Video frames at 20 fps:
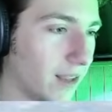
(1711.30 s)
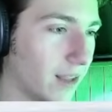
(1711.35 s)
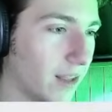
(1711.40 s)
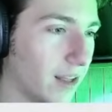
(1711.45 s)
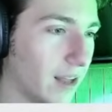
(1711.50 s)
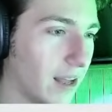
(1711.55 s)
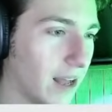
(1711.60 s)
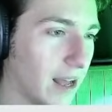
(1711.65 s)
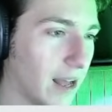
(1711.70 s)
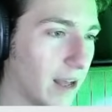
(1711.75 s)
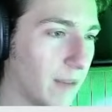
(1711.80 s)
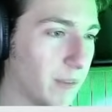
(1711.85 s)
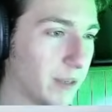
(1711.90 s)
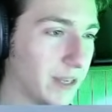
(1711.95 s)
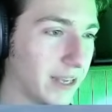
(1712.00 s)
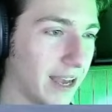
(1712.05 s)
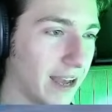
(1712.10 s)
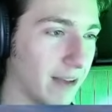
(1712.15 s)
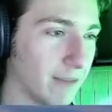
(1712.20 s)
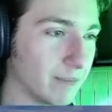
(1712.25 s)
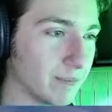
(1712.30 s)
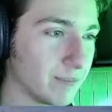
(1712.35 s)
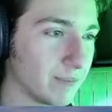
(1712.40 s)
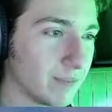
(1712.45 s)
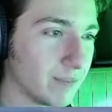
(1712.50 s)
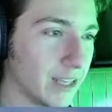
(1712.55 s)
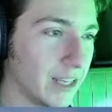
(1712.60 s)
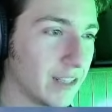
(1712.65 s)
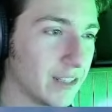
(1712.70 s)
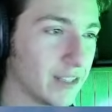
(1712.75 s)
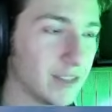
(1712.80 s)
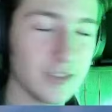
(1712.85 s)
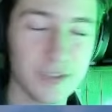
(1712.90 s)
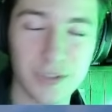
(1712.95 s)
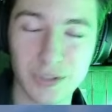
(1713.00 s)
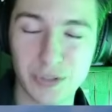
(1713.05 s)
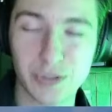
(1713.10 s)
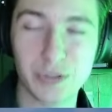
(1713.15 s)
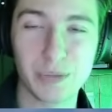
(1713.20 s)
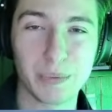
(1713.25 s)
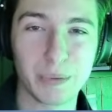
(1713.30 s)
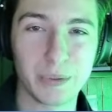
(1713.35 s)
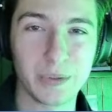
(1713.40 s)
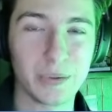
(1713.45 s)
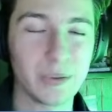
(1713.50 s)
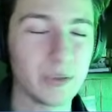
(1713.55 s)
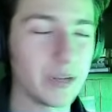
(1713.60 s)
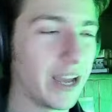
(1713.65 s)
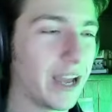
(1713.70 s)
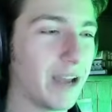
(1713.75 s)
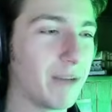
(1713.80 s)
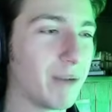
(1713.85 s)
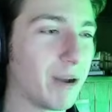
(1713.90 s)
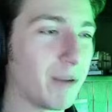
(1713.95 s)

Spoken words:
But yeah, this is a super cool game.